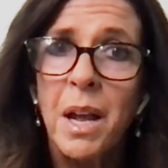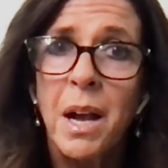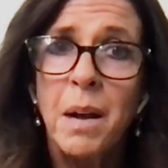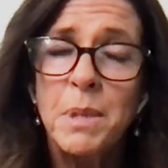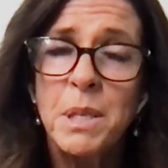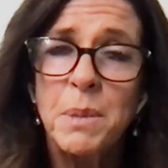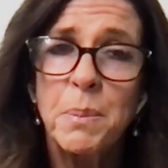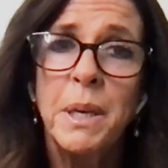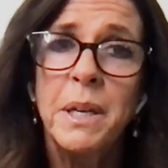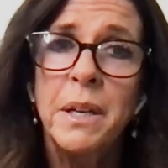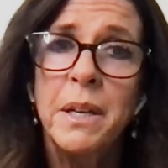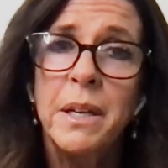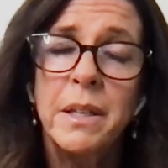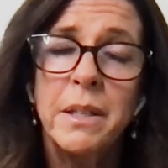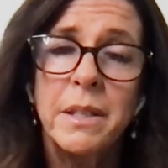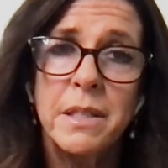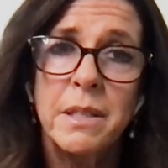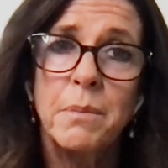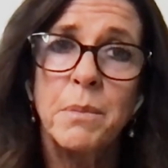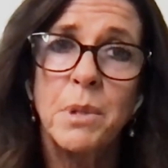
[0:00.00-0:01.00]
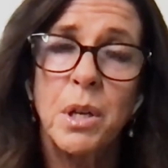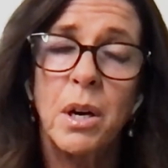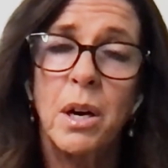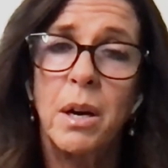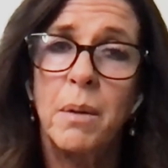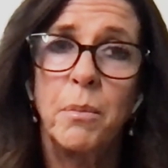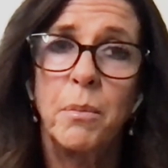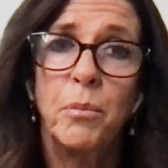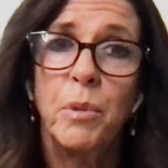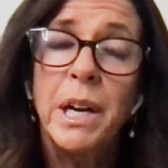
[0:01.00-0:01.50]
Spending some
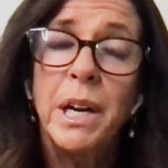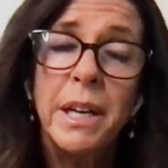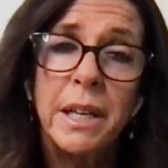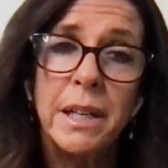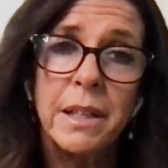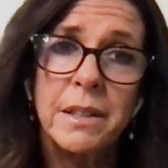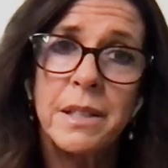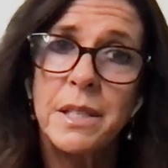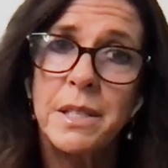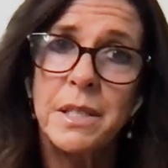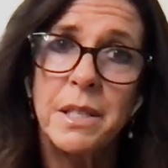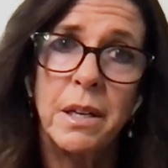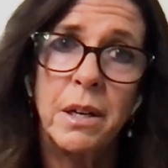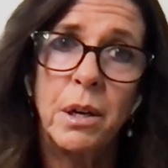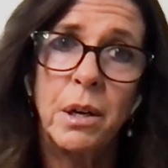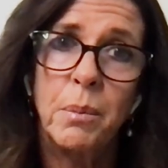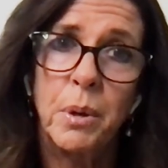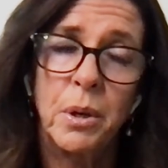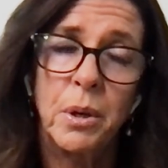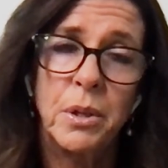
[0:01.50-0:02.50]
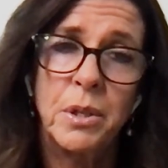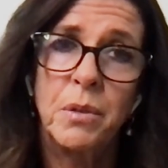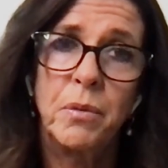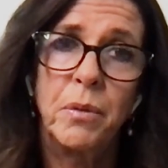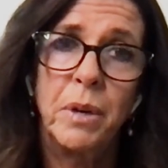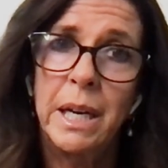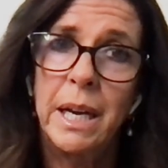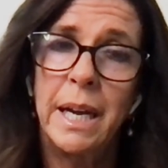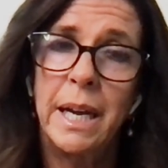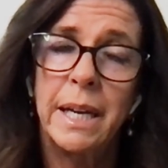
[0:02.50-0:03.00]
time reading just to help her to
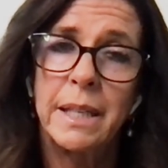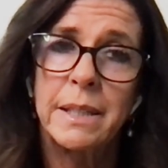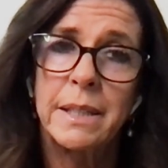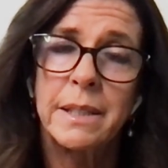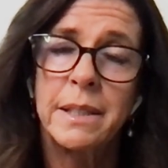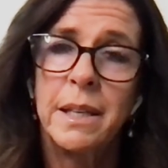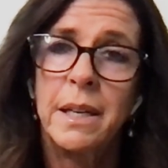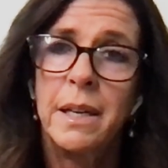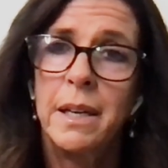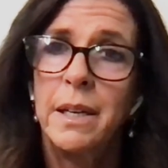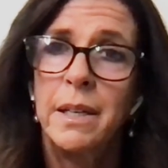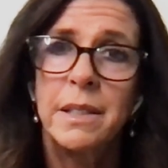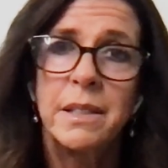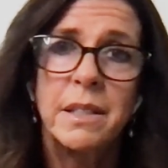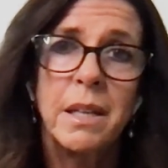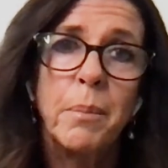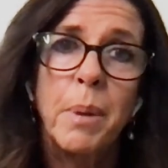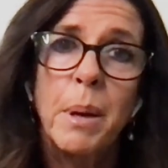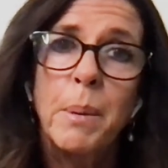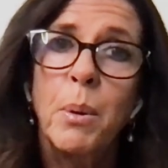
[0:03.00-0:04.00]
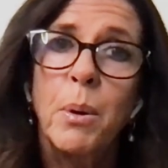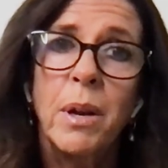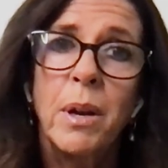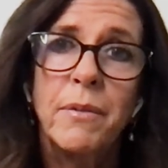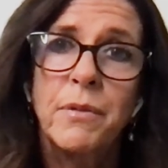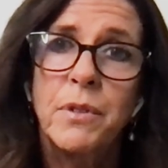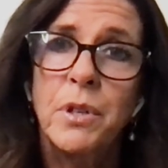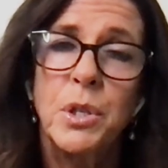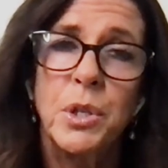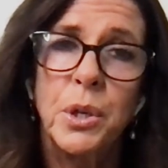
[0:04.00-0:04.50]
relax. Some people
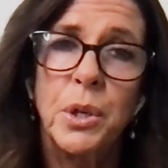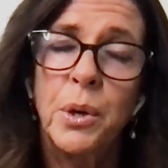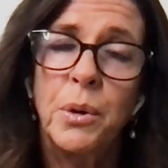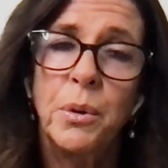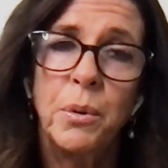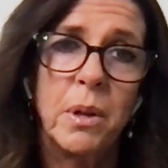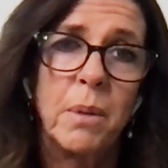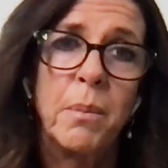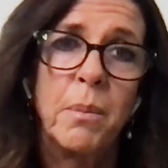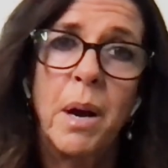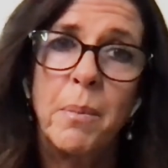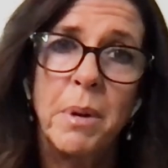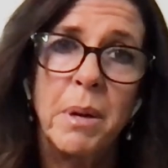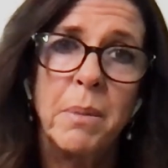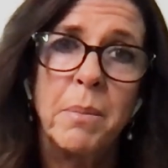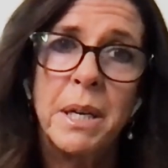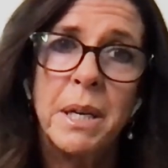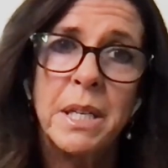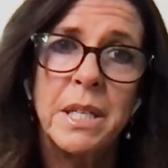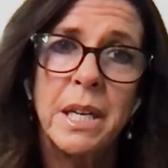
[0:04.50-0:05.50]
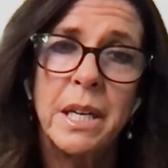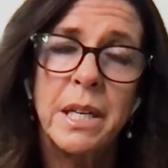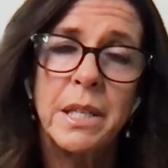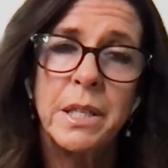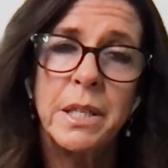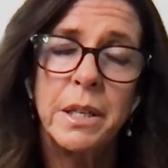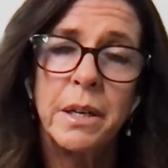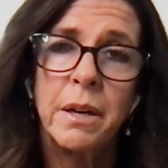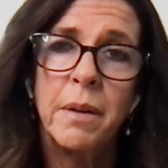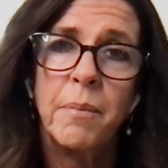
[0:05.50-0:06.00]
love to journal. That might be
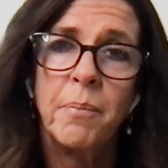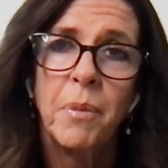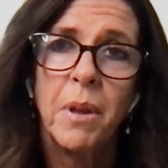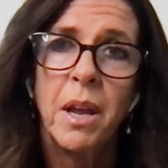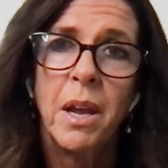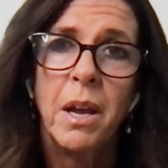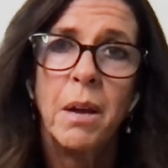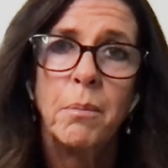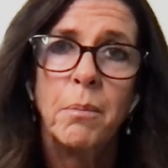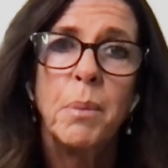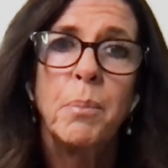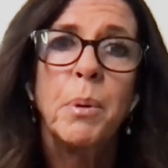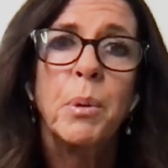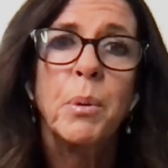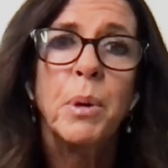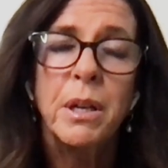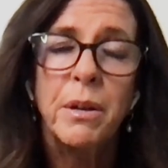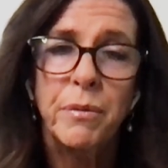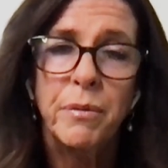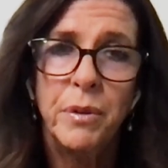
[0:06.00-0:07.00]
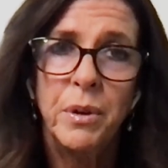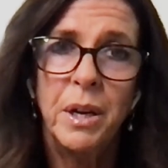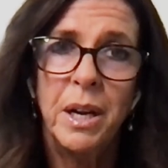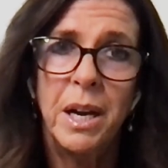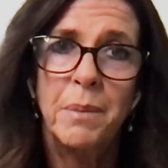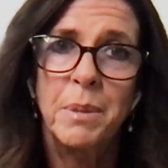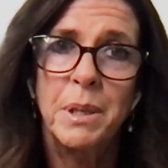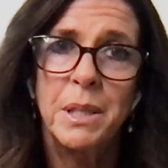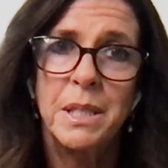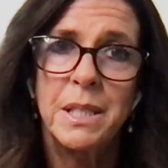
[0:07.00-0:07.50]
meditation, but building a few
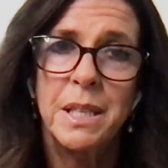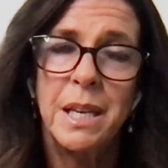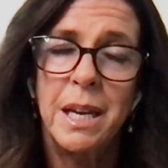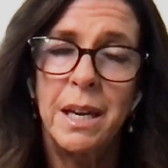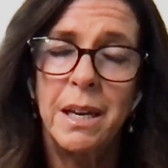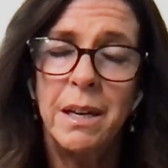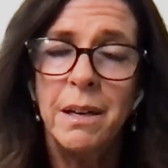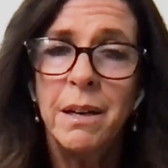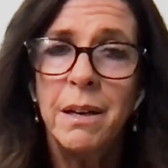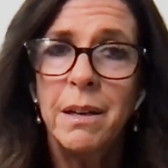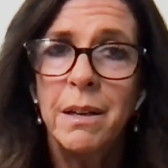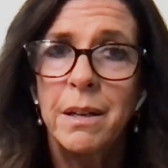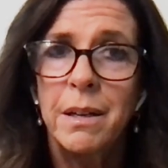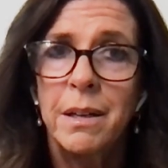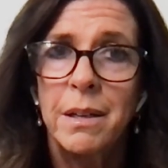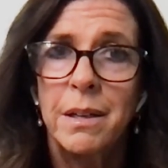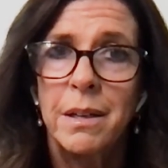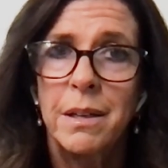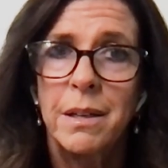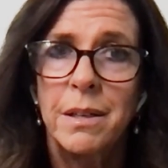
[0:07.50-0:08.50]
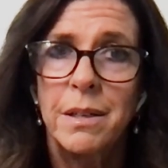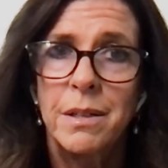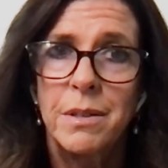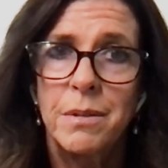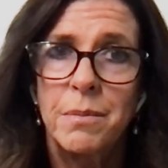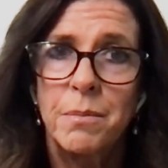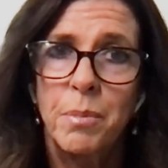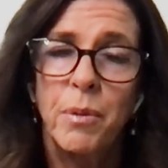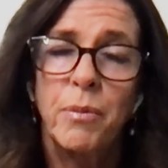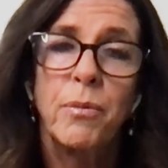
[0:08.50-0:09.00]
habits in
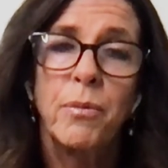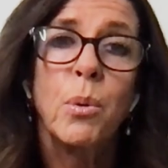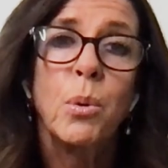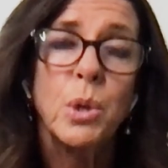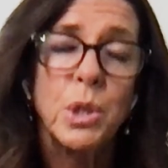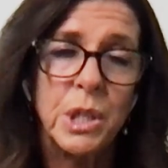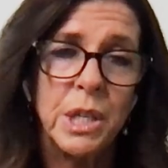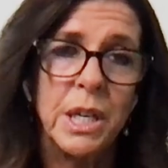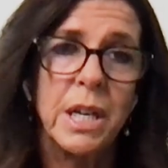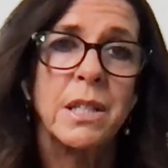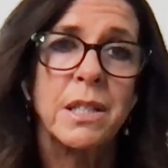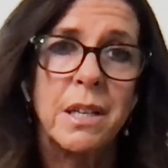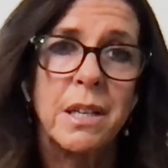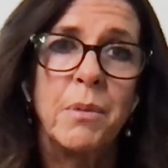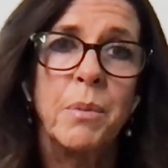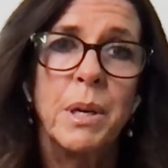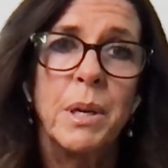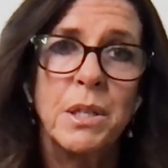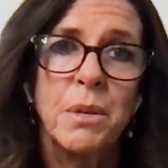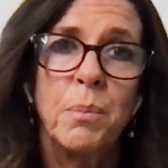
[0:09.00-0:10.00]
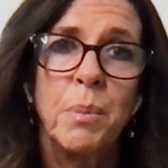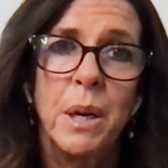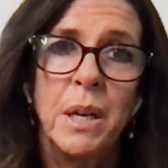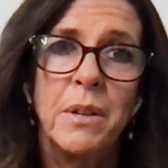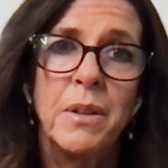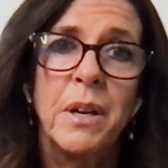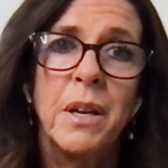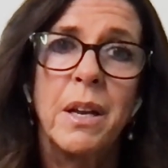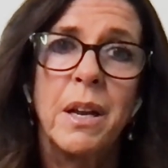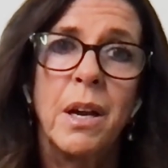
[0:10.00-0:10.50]
before she actually went to
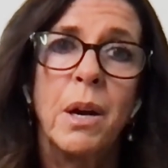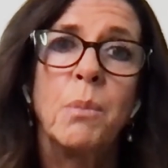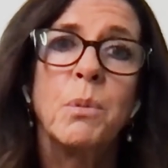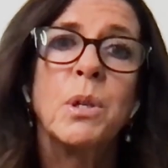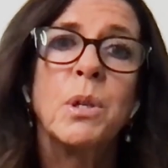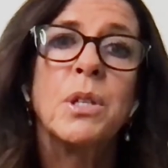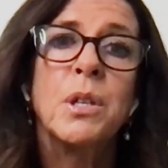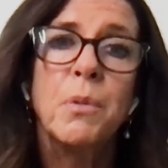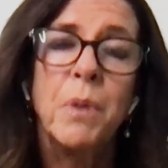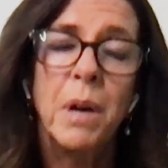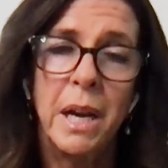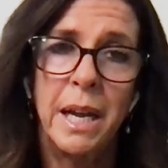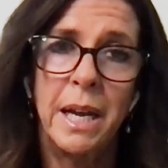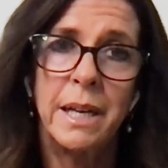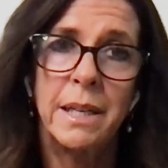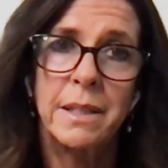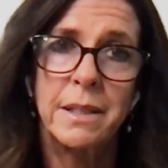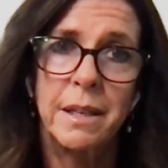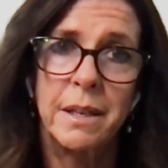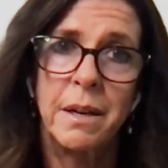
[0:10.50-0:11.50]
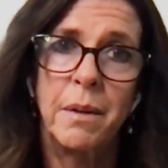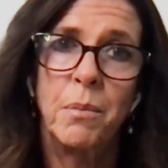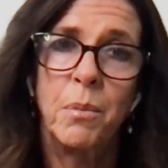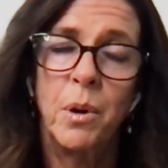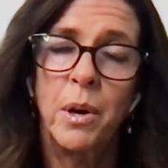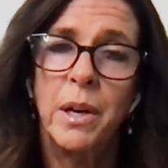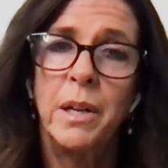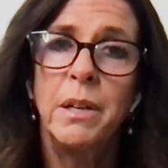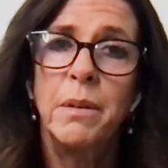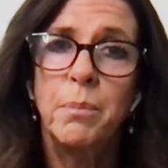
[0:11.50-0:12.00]
bed that helped her to relax and
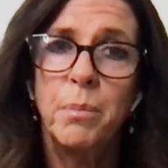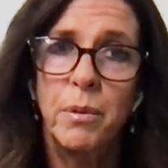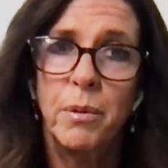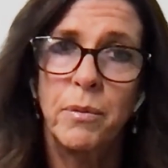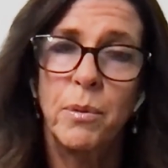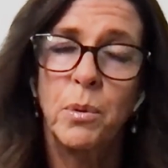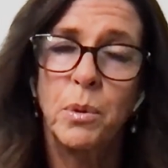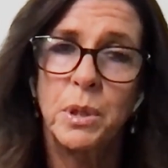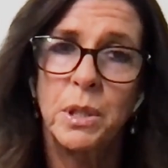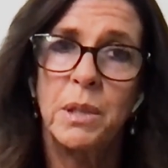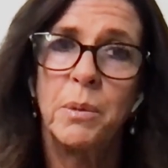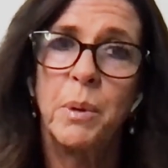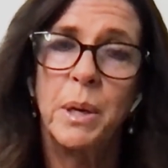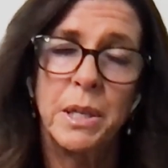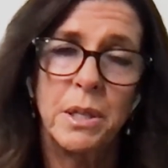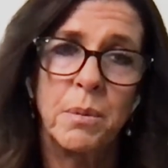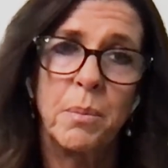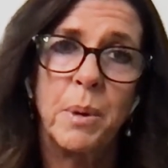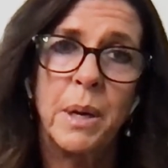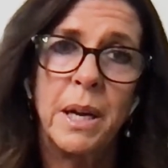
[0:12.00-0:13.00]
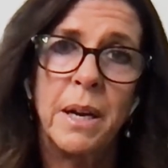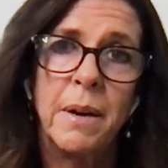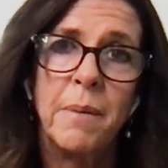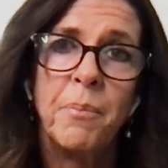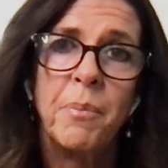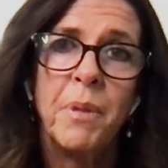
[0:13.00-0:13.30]
unwind before she went to bed.